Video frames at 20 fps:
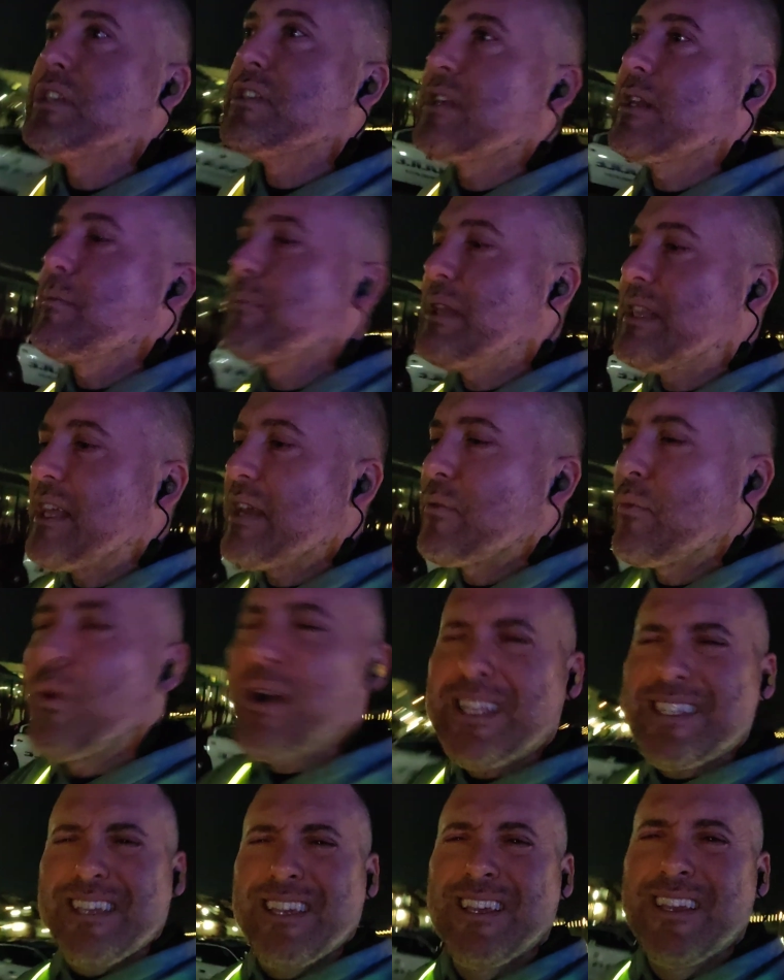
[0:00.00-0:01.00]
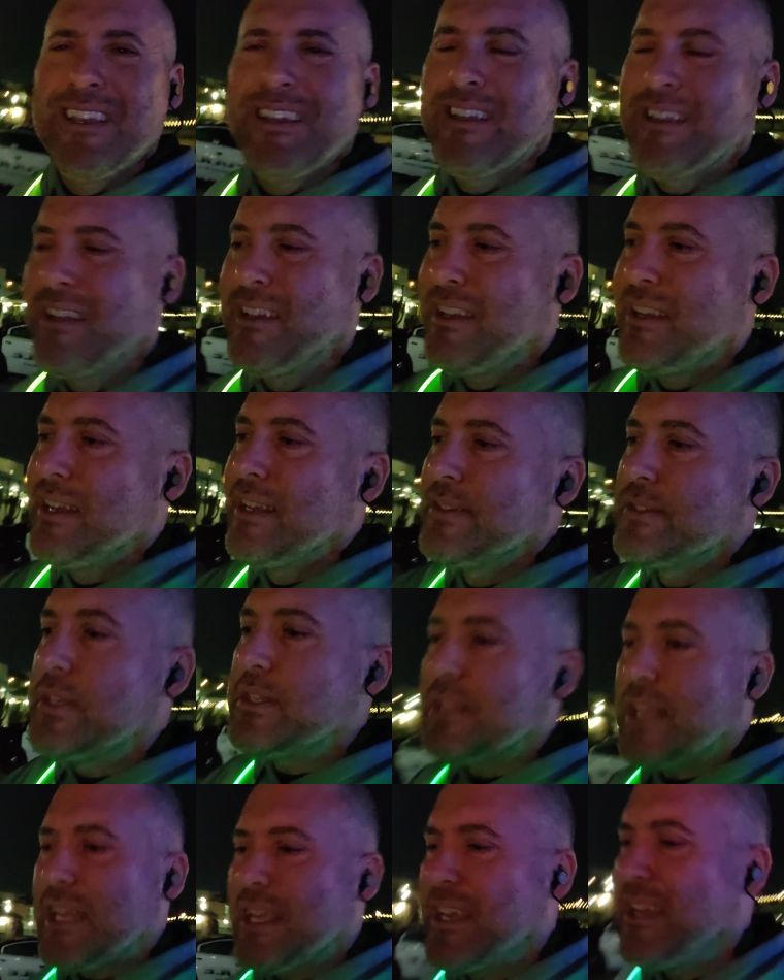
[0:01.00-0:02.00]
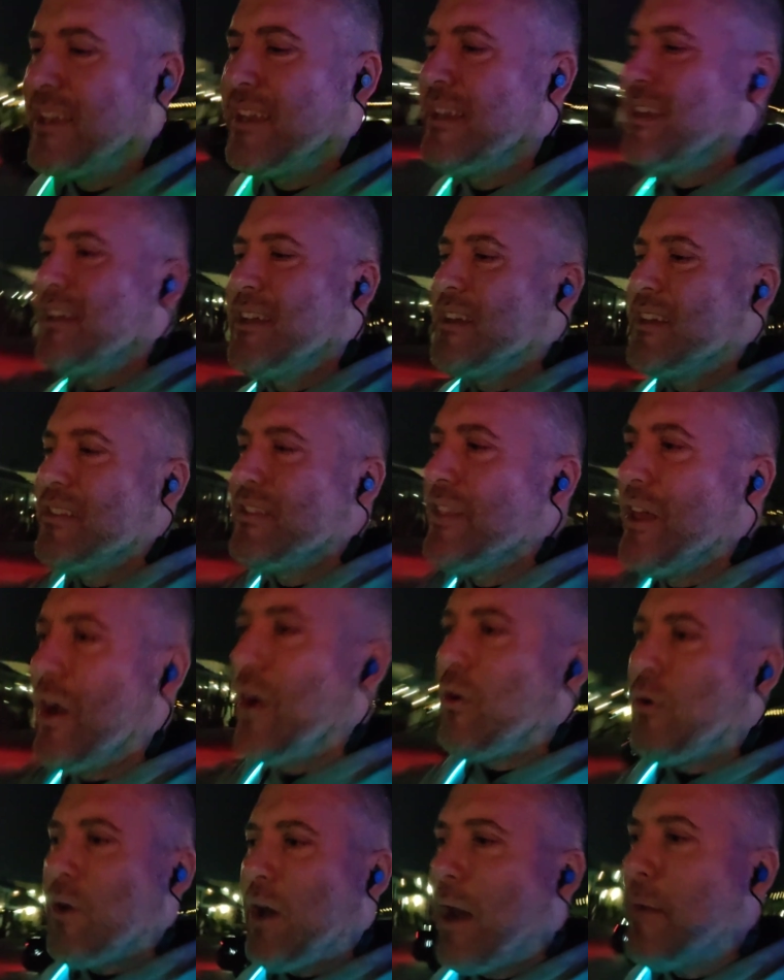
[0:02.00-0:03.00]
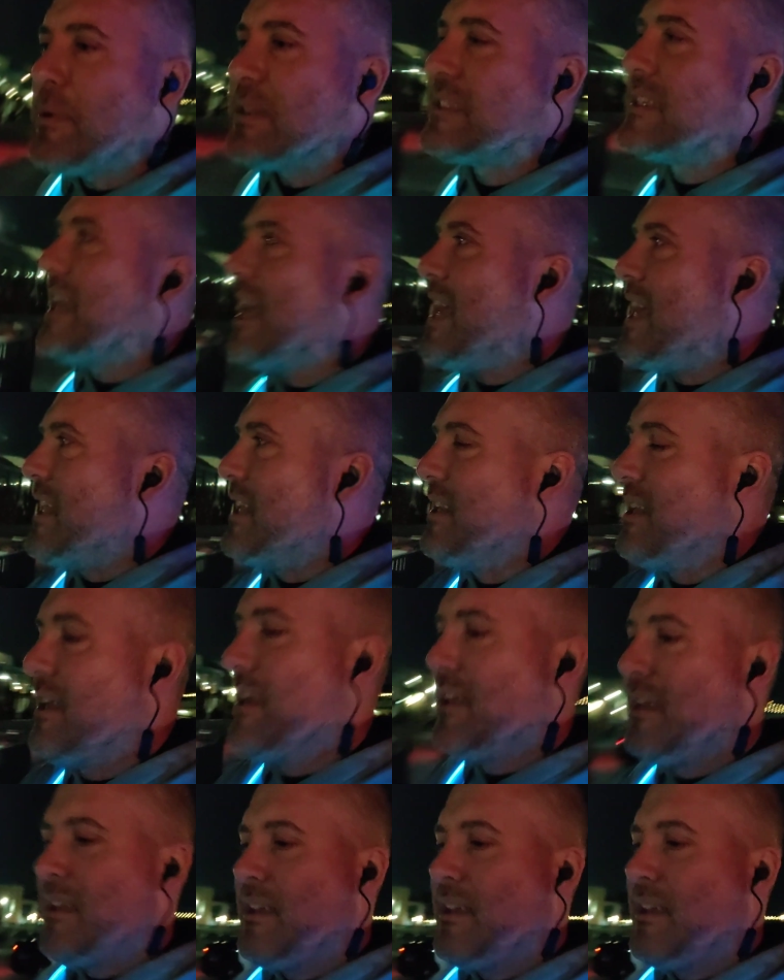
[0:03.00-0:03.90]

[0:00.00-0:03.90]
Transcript: She's gonna be like, what? She's like, no, I'm a ten.